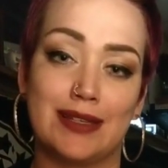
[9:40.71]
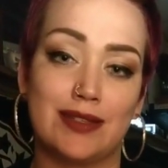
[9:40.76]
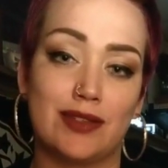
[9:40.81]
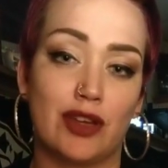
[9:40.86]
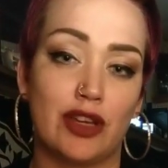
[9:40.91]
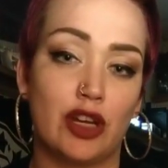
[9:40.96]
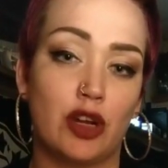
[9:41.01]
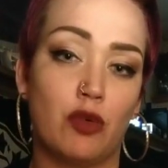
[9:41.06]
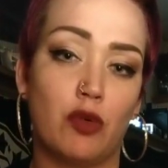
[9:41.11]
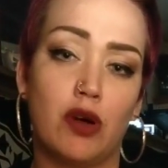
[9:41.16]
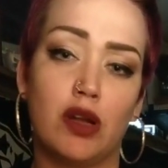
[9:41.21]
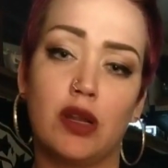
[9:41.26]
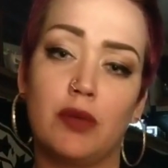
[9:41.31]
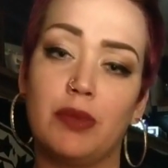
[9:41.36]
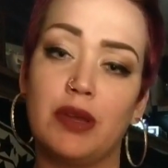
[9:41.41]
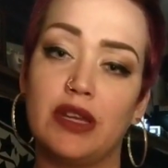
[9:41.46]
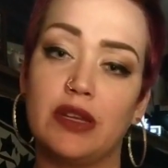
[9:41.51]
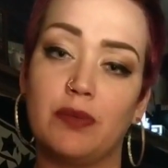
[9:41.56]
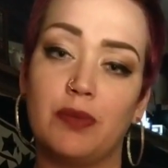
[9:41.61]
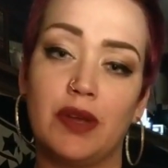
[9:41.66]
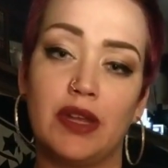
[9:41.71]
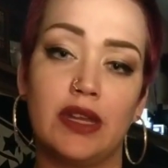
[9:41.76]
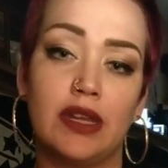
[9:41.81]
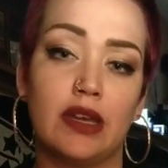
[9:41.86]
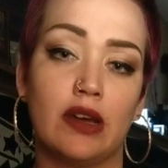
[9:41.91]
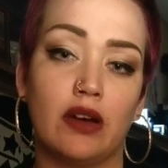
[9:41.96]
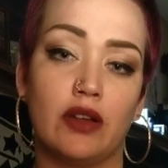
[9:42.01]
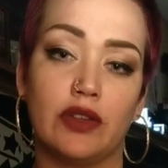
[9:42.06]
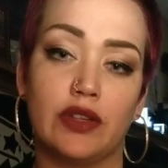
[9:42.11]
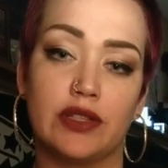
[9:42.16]
So you don't want to be
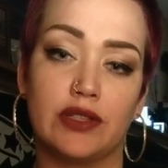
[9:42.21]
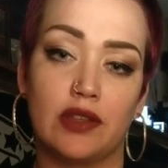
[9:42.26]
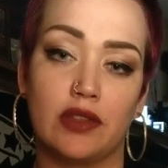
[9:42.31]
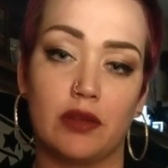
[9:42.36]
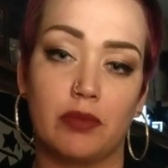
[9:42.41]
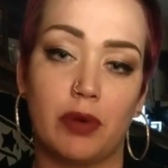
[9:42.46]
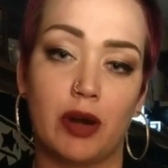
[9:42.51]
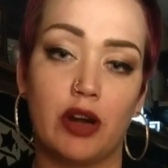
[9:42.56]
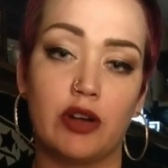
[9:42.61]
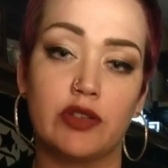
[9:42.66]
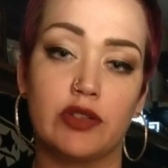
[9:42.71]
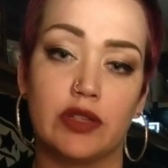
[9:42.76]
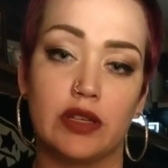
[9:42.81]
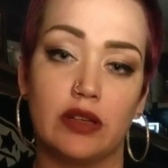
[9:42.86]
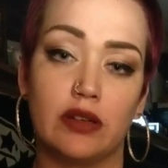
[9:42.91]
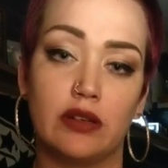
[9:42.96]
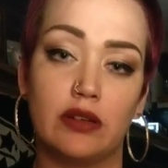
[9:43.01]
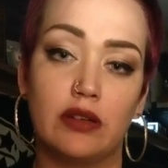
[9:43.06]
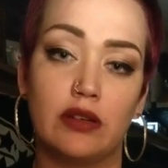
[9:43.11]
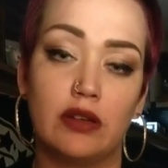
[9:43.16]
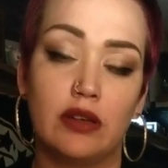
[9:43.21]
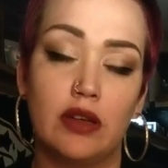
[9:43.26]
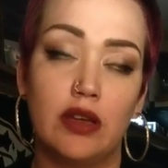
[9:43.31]
dependent on this other person.